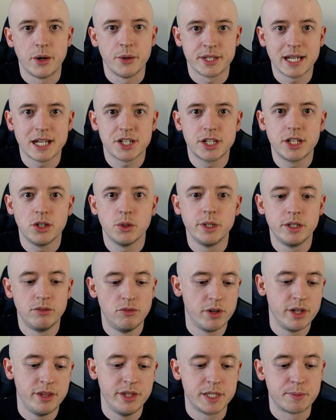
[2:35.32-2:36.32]
Now I was actually only
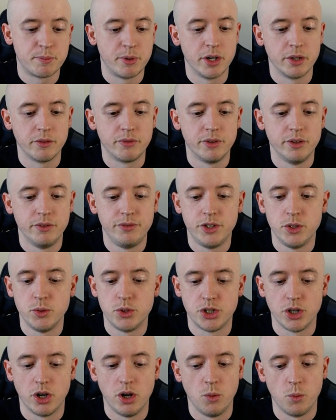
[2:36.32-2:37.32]
running this product for a few
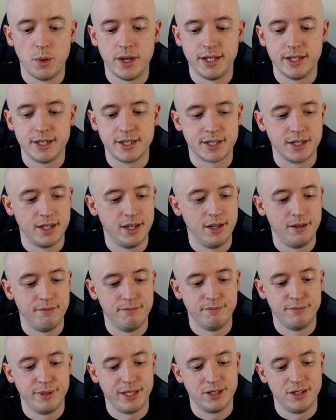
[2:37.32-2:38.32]
short weeks
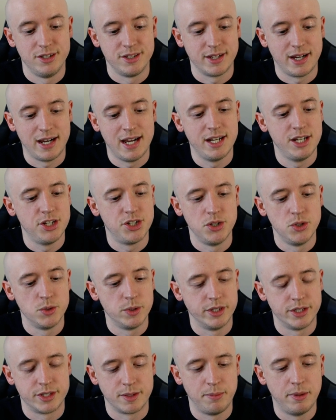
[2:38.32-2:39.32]
um, because I had issues
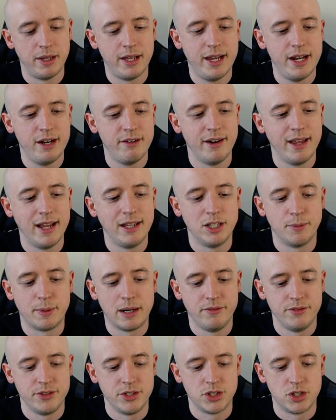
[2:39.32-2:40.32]
with the supplier and I ended up
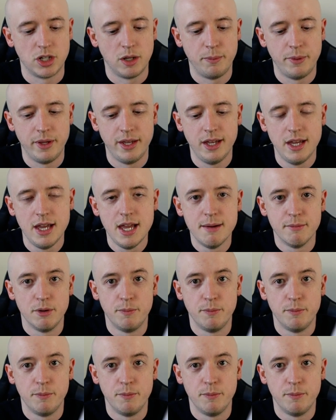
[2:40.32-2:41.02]
having to stop it.